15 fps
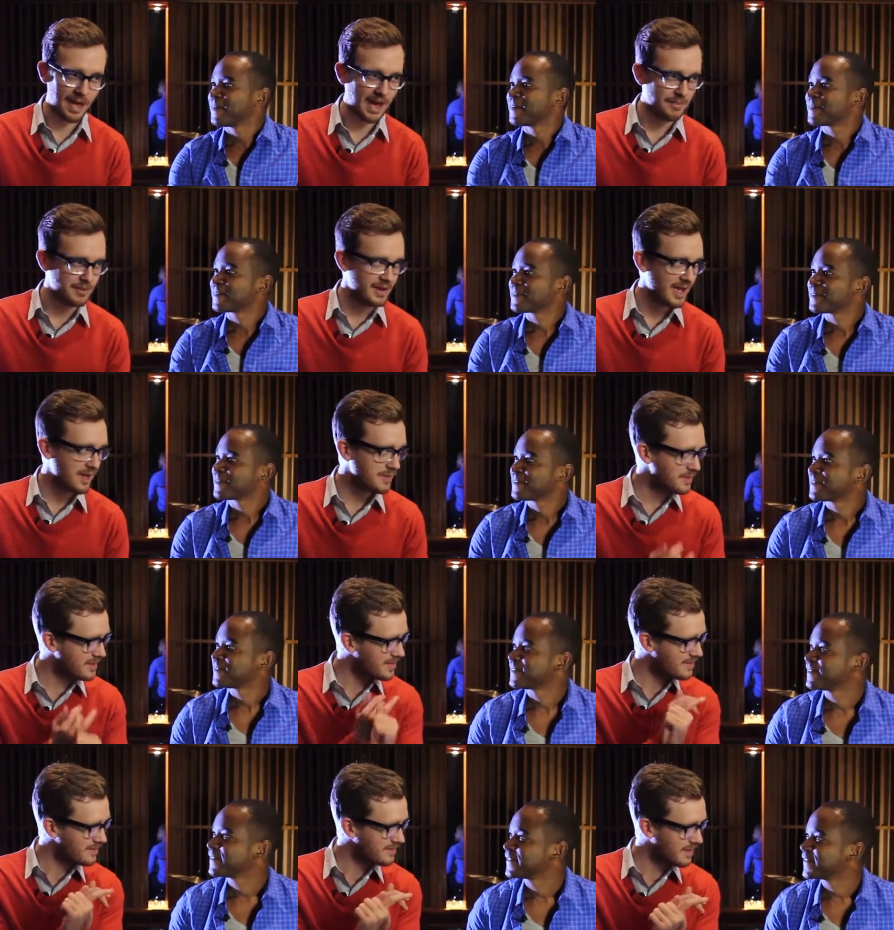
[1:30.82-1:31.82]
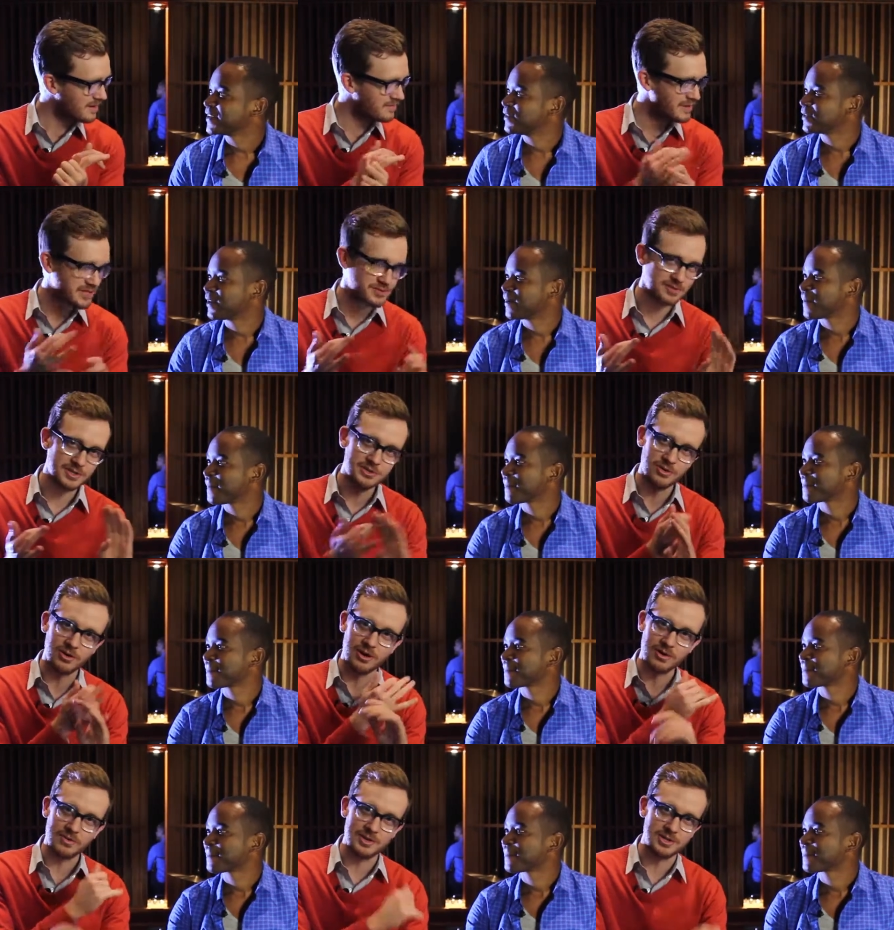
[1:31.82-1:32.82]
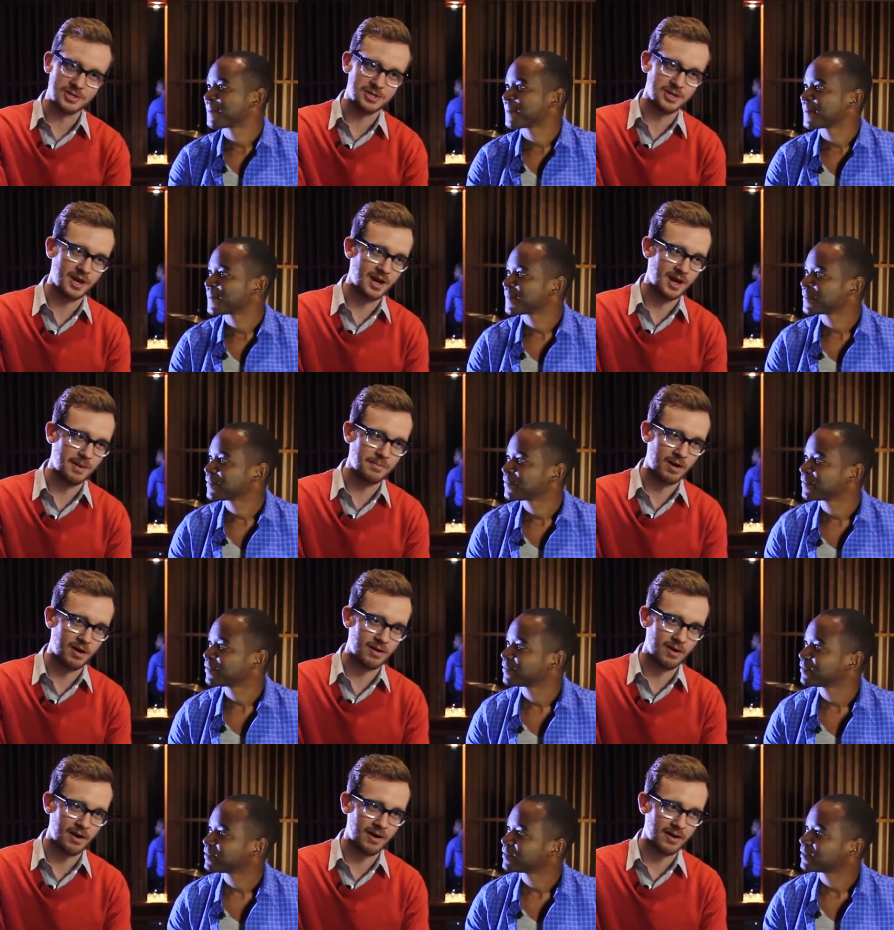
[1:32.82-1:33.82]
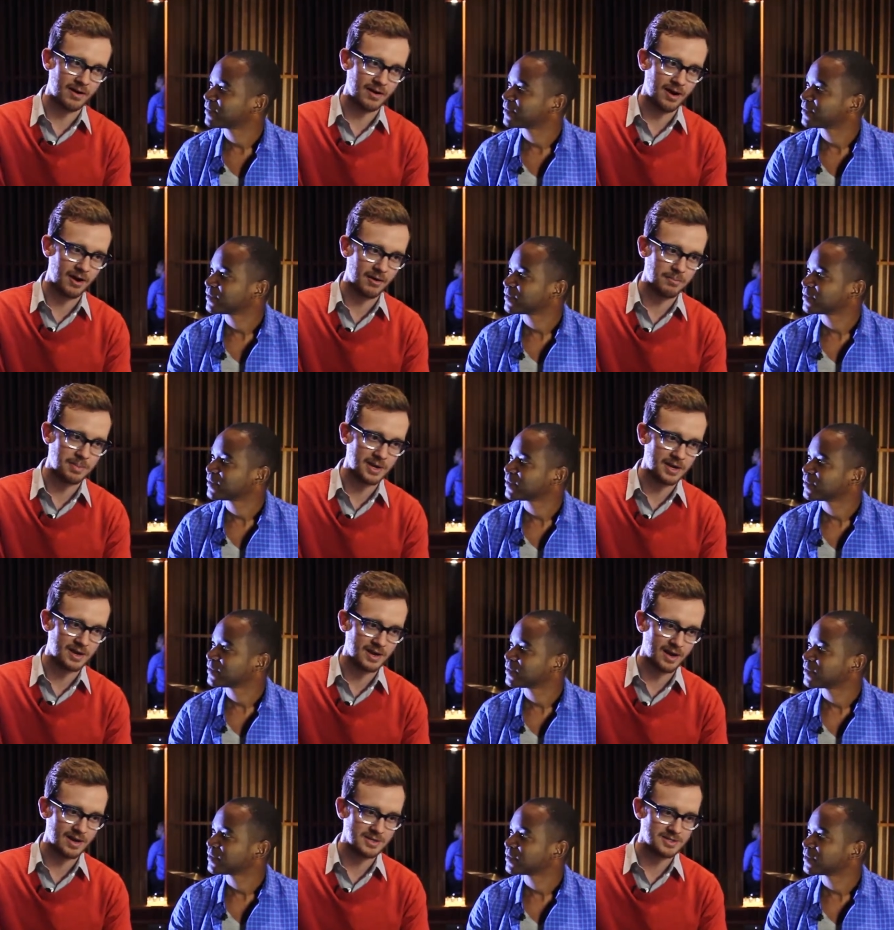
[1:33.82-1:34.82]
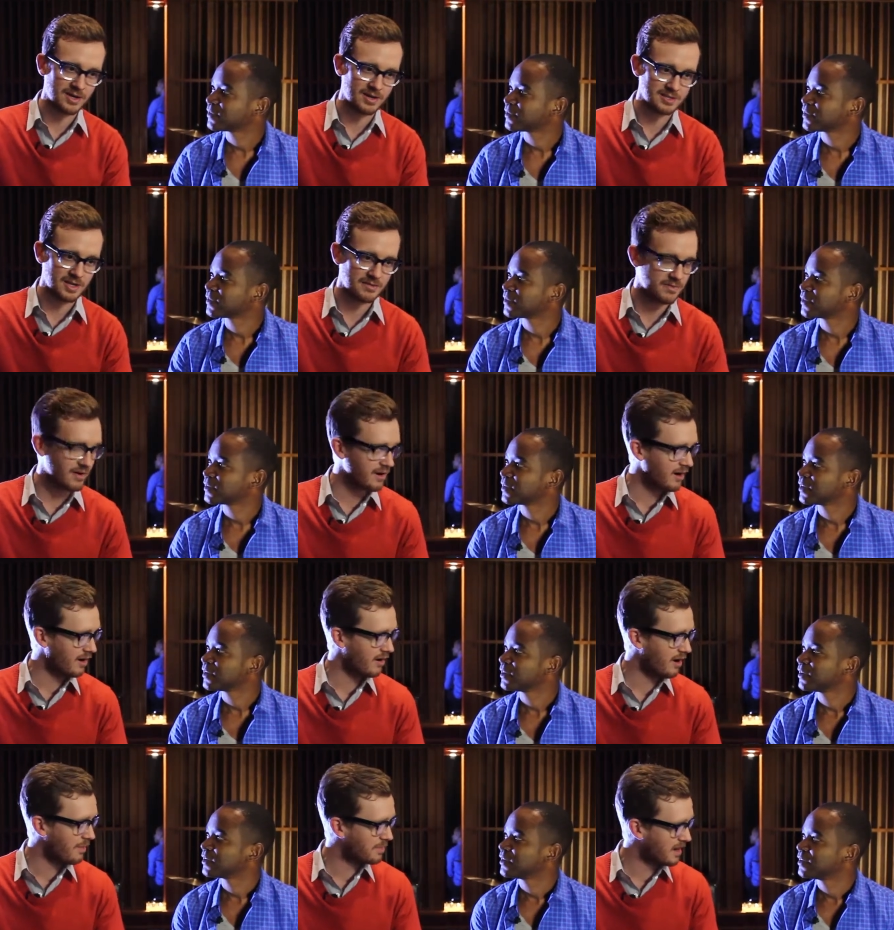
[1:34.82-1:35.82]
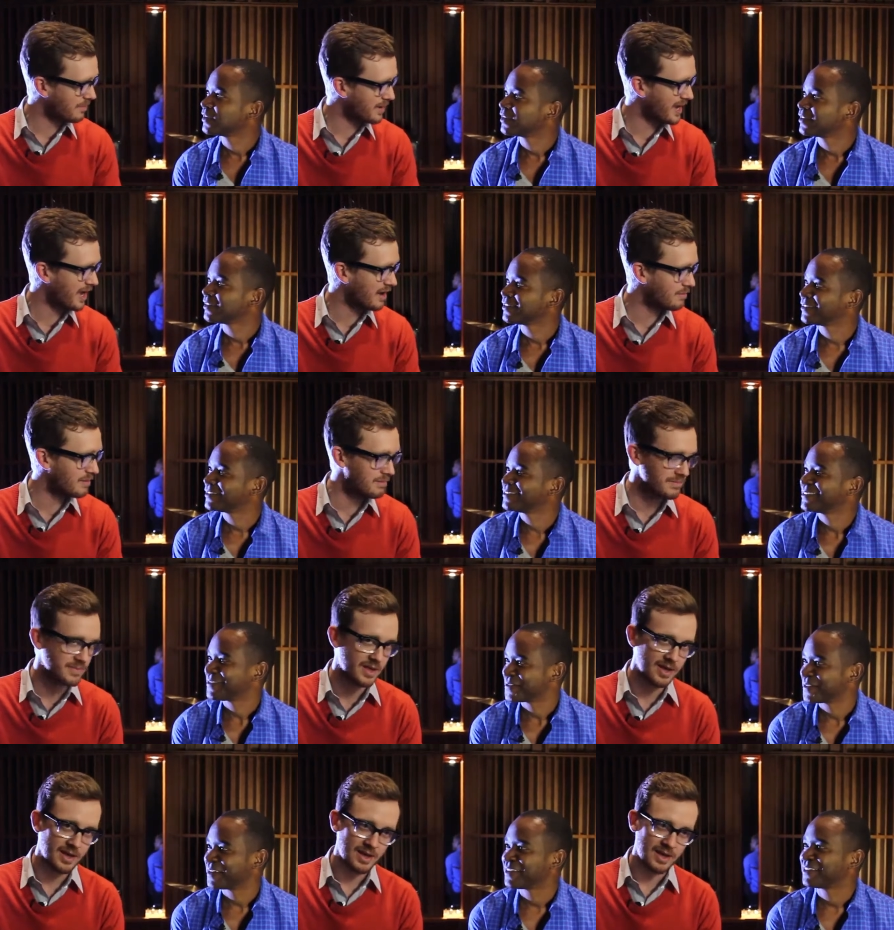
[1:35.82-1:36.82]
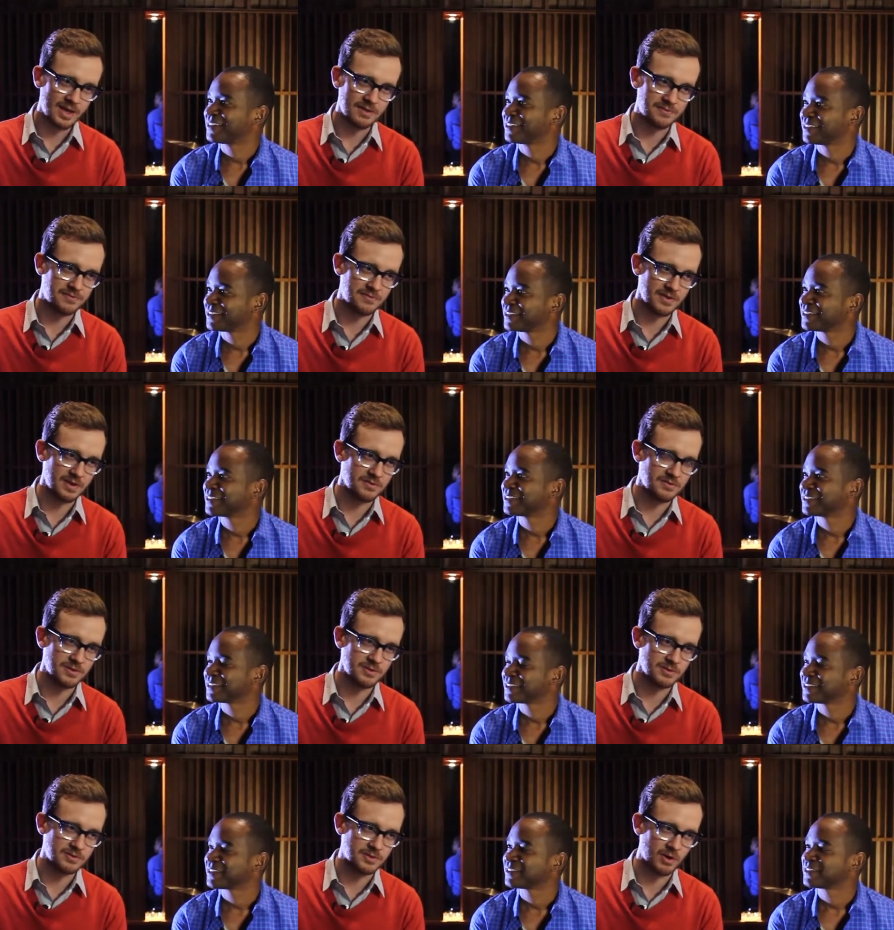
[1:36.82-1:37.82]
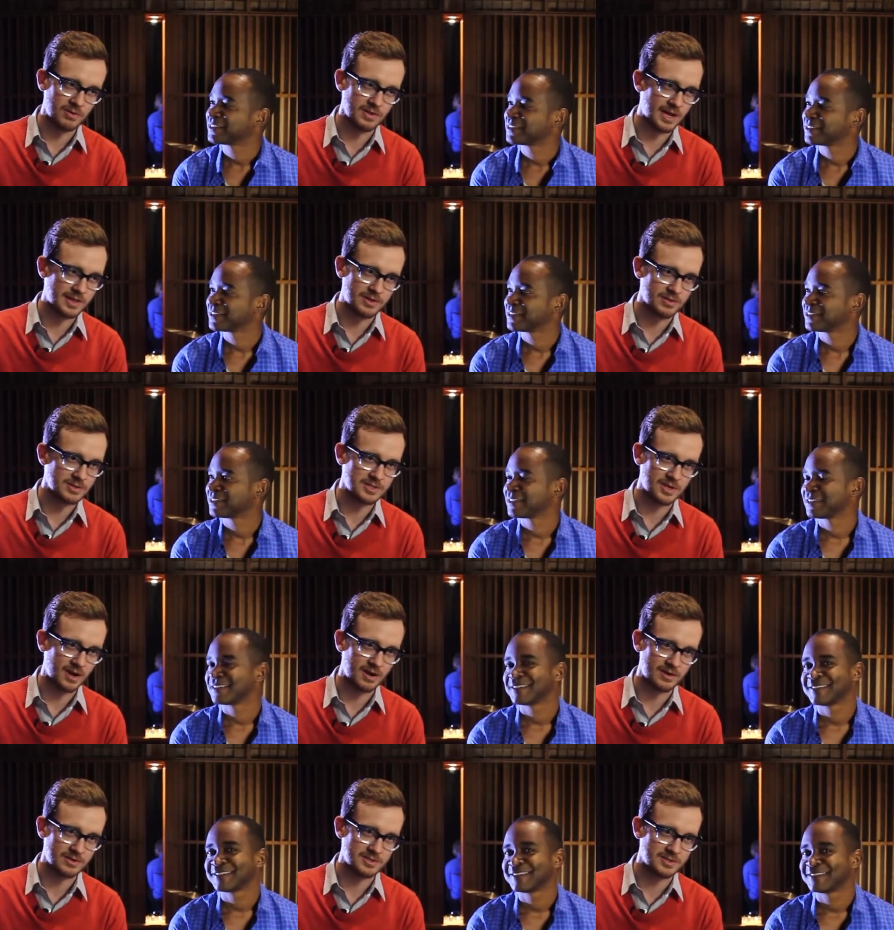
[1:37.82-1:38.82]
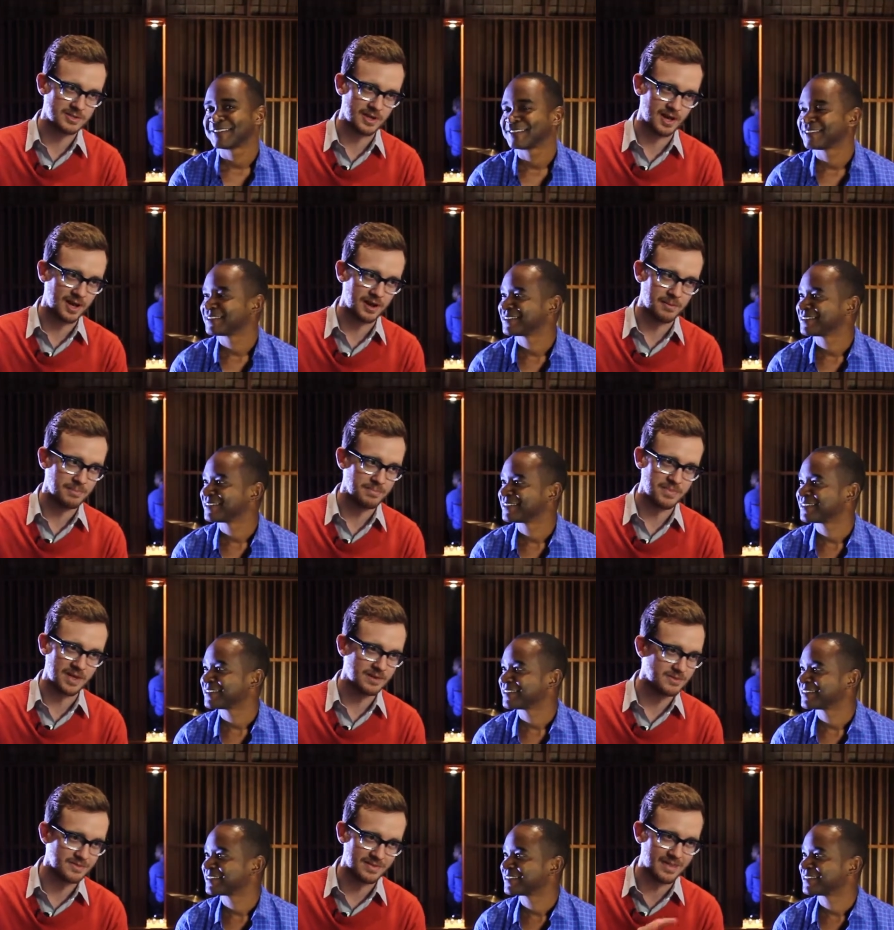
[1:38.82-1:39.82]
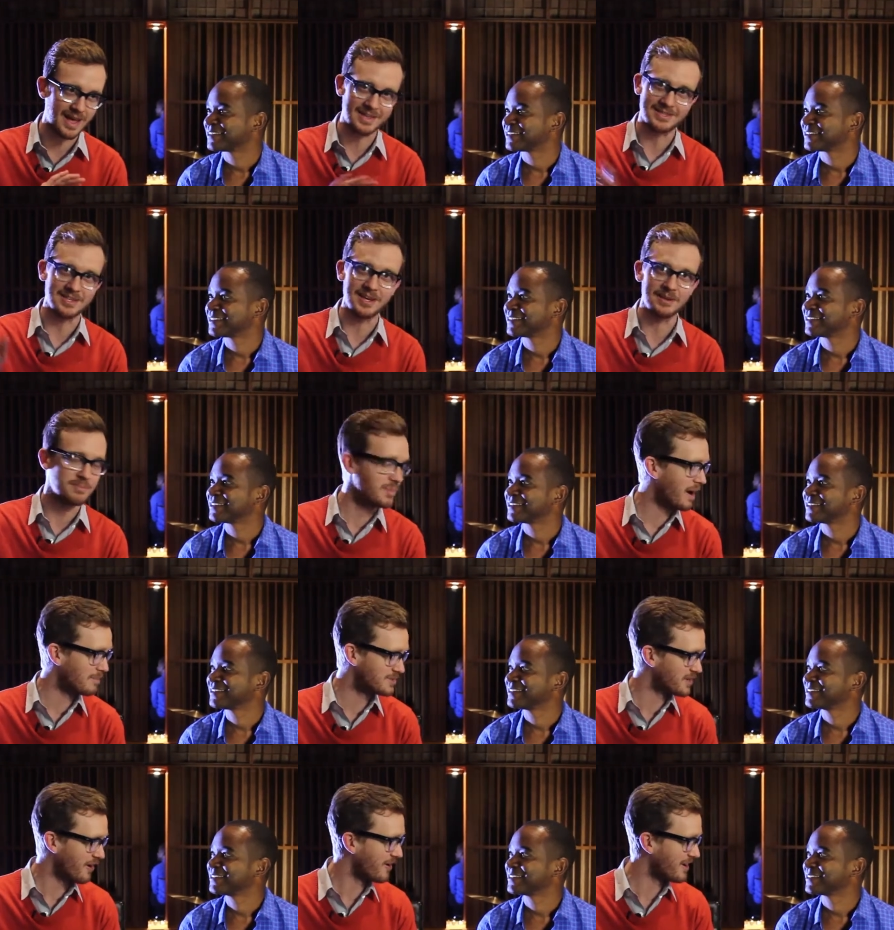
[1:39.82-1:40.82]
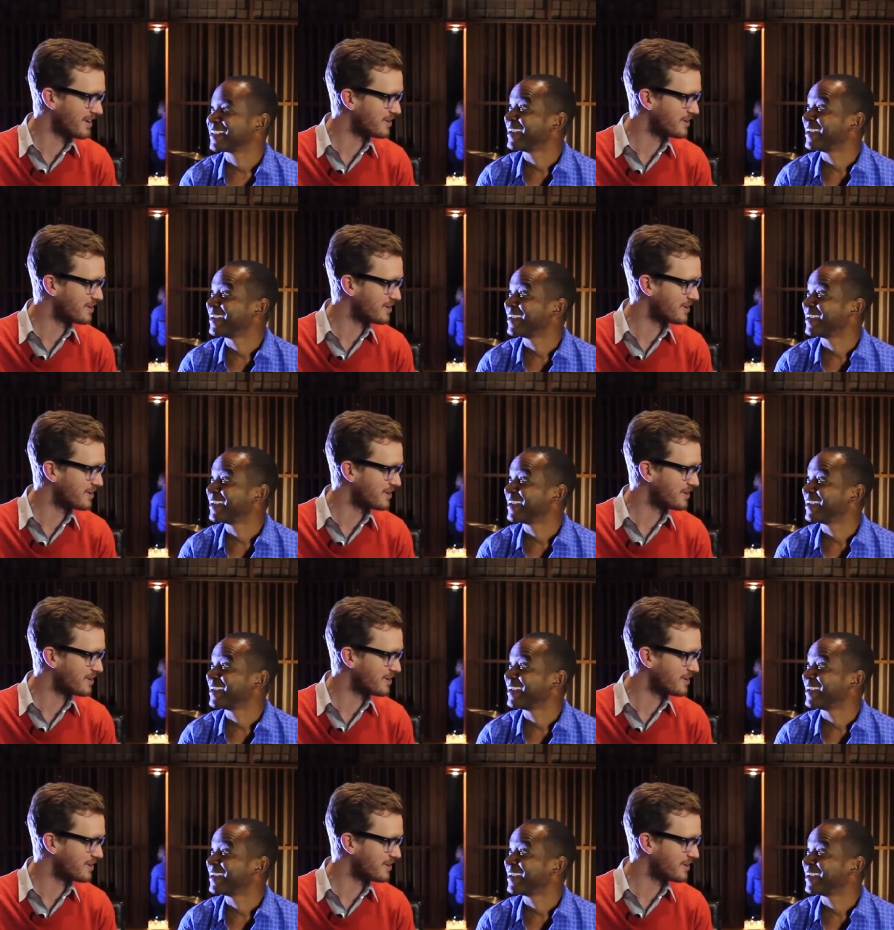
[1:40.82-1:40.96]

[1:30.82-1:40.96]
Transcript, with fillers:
Speaker 1: Abernathy and okay. Victory Tour, which um, are our our big uh, songs off our, our upcoming album. Okay. If if you don't like those songs, um, then that's it. I'm sorry.